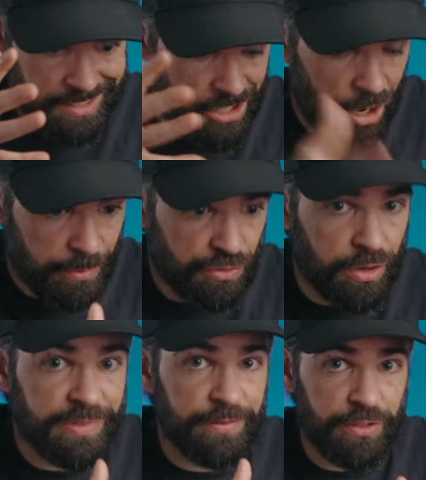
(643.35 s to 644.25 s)
comes
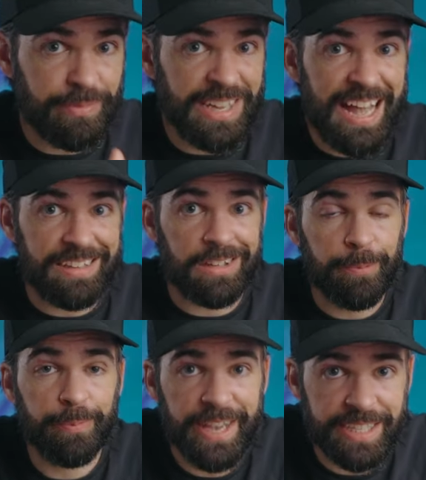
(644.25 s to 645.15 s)
from, from that, the
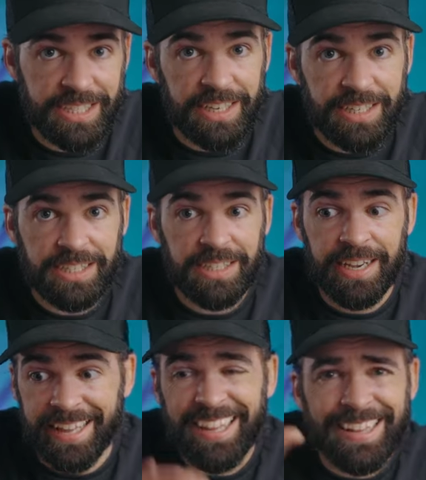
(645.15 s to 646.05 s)
basics.
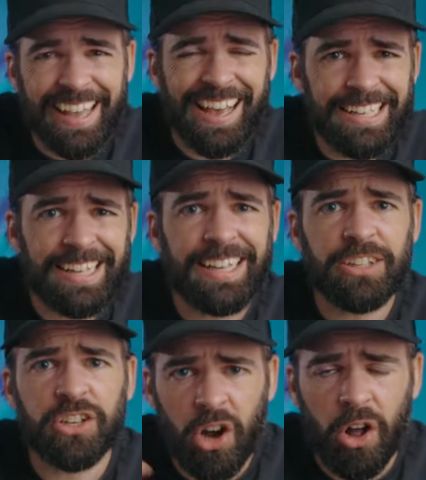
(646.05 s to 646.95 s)
And then the editing,
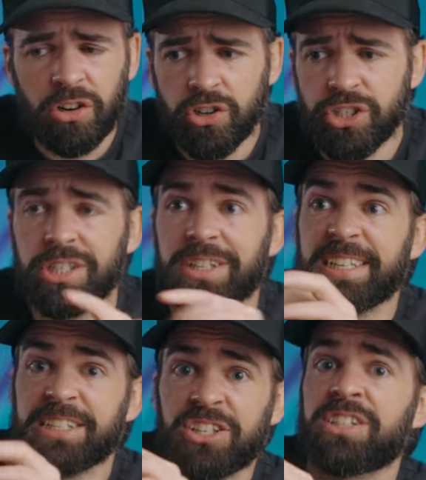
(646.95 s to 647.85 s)
the colors,
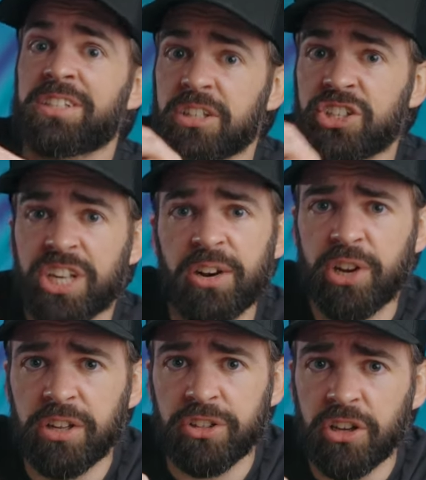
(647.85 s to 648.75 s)
that's just the
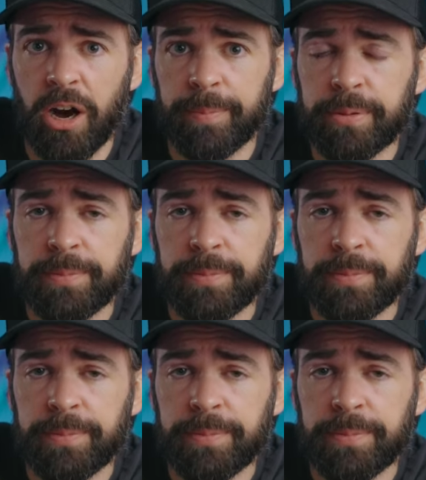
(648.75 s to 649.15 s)
cherry on top.